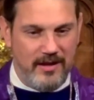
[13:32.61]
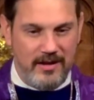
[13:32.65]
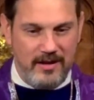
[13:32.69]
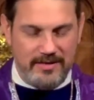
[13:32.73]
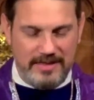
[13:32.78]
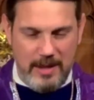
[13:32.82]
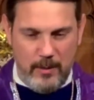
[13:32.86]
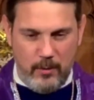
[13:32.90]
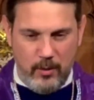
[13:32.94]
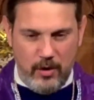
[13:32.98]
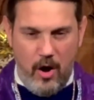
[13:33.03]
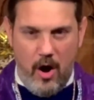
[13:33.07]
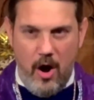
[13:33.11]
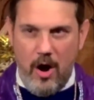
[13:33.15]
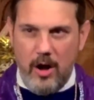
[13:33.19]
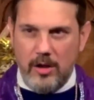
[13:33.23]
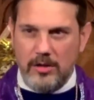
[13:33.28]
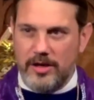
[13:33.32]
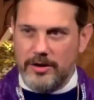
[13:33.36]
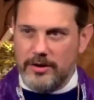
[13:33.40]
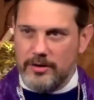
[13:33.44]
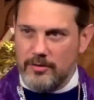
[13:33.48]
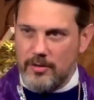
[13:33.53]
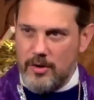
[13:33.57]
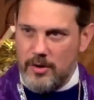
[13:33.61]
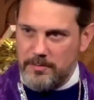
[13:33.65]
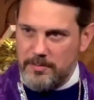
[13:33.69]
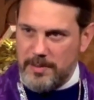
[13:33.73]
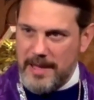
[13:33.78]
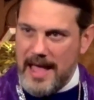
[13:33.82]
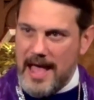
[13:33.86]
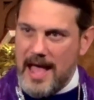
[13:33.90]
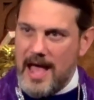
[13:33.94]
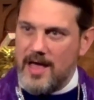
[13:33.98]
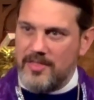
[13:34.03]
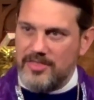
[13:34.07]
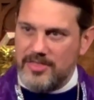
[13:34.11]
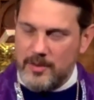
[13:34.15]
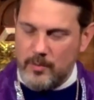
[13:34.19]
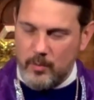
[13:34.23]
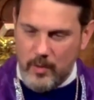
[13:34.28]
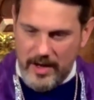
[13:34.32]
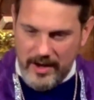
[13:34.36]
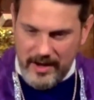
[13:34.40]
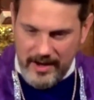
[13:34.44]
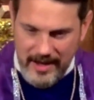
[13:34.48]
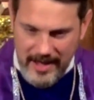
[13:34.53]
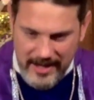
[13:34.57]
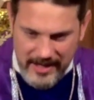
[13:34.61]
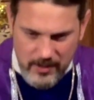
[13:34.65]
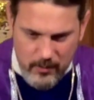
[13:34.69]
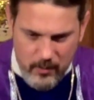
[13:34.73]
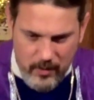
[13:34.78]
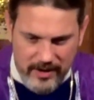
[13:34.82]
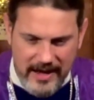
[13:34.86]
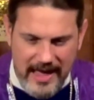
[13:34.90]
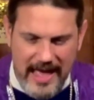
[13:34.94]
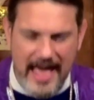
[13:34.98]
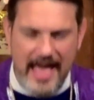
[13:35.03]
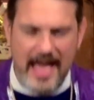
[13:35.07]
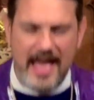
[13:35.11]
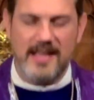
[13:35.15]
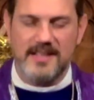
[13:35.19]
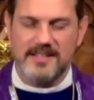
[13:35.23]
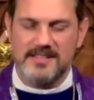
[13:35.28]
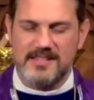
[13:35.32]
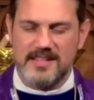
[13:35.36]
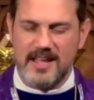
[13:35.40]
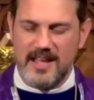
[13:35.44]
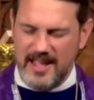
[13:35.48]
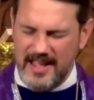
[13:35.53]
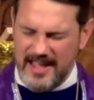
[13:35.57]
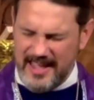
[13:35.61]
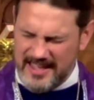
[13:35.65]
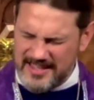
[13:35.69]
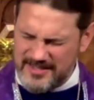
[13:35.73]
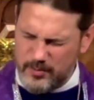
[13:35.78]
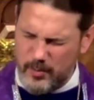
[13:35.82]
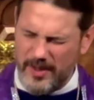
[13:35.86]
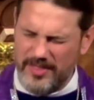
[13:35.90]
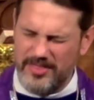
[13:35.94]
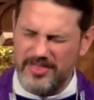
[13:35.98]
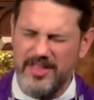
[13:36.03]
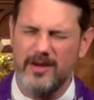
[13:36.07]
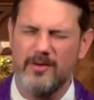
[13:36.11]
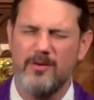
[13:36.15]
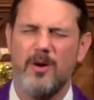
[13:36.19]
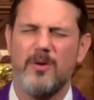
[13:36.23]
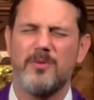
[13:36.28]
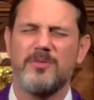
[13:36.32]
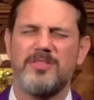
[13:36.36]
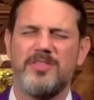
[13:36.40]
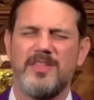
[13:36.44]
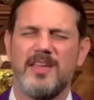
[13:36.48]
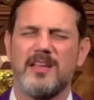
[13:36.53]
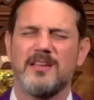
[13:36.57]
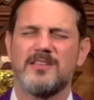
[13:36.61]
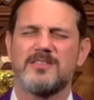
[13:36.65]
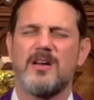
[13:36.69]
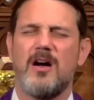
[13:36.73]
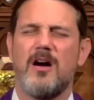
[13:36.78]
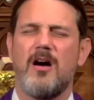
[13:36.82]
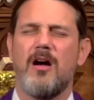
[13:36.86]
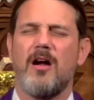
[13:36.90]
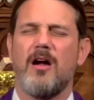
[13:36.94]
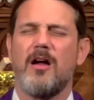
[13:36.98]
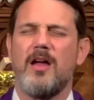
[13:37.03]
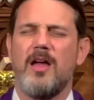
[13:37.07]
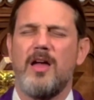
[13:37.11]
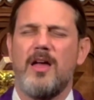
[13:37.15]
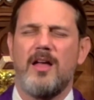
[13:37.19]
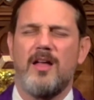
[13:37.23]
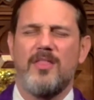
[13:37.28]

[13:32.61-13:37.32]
That we're all on our own path, and what anyone has is what their own things are.